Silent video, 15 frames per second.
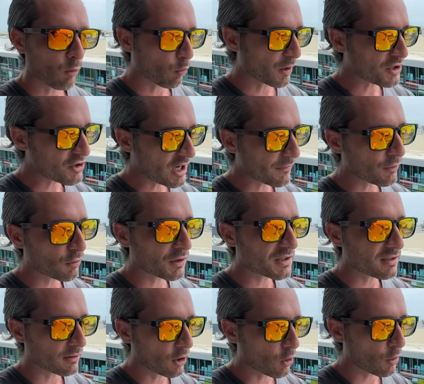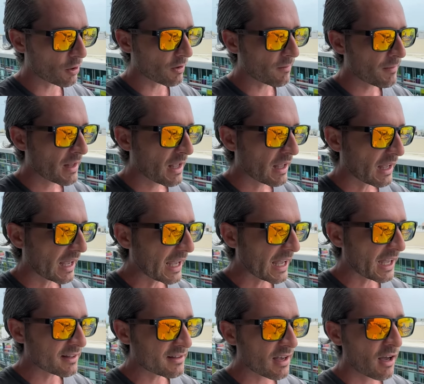whichever is lower,
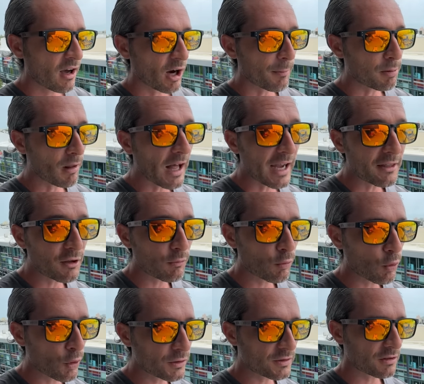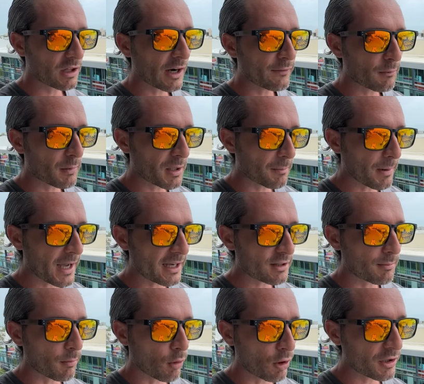and apply the rule to government-backed
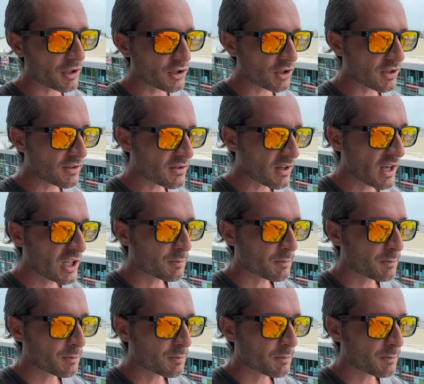mortgages,